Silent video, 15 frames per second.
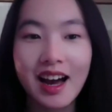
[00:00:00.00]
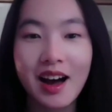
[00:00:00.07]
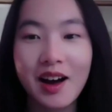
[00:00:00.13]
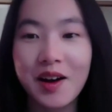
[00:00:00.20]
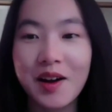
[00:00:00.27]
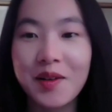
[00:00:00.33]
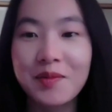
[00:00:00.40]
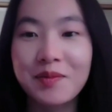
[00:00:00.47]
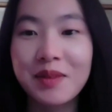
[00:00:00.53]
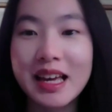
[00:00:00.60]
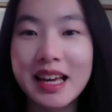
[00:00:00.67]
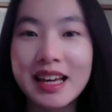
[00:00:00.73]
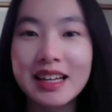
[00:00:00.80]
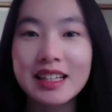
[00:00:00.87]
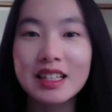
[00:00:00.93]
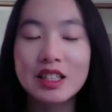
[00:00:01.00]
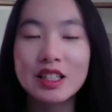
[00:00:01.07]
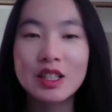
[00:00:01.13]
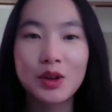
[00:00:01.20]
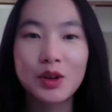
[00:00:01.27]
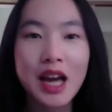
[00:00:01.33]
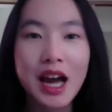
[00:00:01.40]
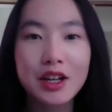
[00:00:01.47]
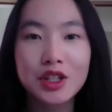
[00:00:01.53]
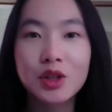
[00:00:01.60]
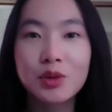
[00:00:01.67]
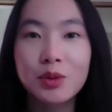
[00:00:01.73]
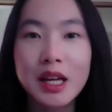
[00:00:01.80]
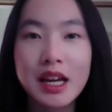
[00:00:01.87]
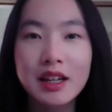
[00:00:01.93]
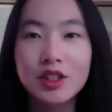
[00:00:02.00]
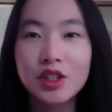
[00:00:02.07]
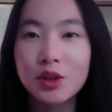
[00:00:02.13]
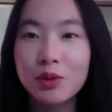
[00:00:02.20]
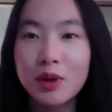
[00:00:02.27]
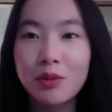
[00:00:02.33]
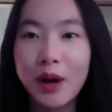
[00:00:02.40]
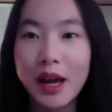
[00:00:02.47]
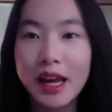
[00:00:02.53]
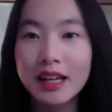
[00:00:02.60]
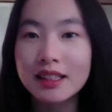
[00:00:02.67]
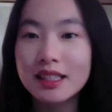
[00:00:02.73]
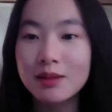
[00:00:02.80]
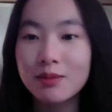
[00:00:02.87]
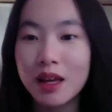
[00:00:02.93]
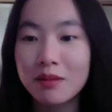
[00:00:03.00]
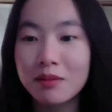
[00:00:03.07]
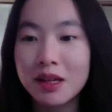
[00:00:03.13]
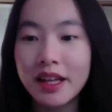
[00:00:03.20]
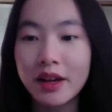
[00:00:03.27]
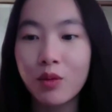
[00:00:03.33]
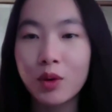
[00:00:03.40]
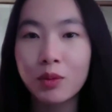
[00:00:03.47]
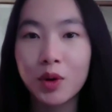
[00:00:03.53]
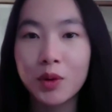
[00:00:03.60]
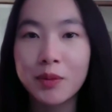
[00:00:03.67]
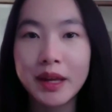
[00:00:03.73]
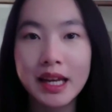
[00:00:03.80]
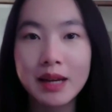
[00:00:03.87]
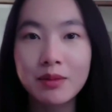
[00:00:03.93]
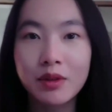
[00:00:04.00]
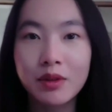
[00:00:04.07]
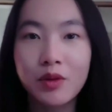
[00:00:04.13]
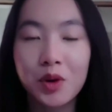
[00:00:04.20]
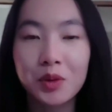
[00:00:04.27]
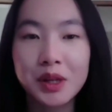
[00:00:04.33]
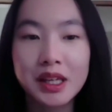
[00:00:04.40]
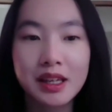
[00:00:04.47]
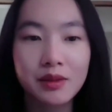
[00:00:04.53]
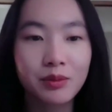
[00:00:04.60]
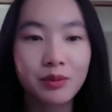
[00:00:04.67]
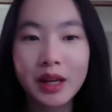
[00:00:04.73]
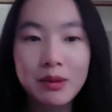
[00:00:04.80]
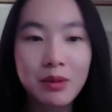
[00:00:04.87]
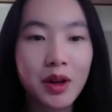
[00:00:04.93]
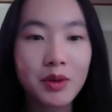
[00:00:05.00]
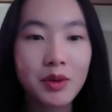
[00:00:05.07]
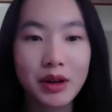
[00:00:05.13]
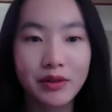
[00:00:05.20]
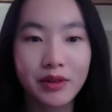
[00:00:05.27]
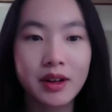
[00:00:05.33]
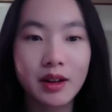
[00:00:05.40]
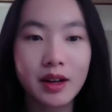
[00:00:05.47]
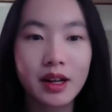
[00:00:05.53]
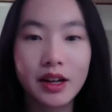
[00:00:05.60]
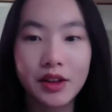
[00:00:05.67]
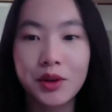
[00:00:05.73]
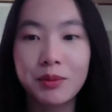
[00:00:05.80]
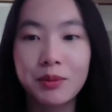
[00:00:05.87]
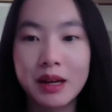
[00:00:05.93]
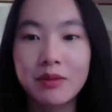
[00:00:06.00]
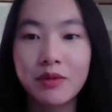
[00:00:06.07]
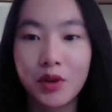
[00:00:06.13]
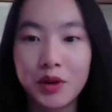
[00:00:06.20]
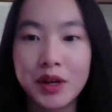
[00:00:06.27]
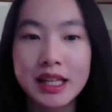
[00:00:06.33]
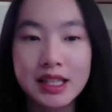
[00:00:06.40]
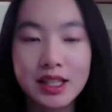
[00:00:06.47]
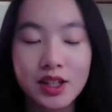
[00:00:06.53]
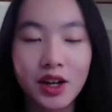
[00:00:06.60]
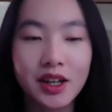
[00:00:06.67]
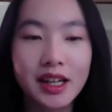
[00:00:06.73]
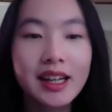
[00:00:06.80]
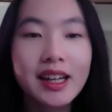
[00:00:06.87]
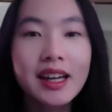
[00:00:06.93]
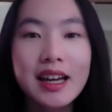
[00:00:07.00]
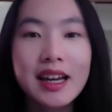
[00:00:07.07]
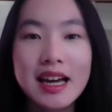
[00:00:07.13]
Um, so yeah, should we wait maybe like one more minute before we can probably wait another minute before we get started.